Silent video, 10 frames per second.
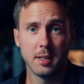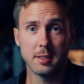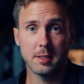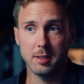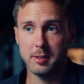
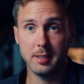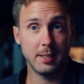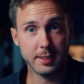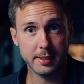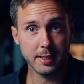So
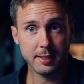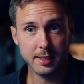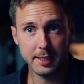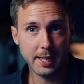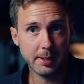let's listen,
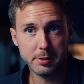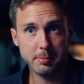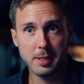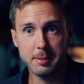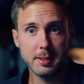and I will
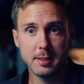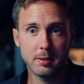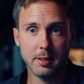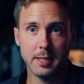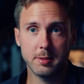maybe
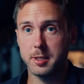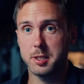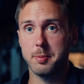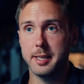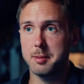try to
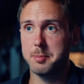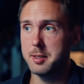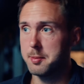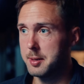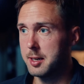explain a
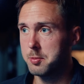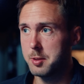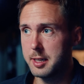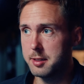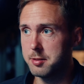bit about what I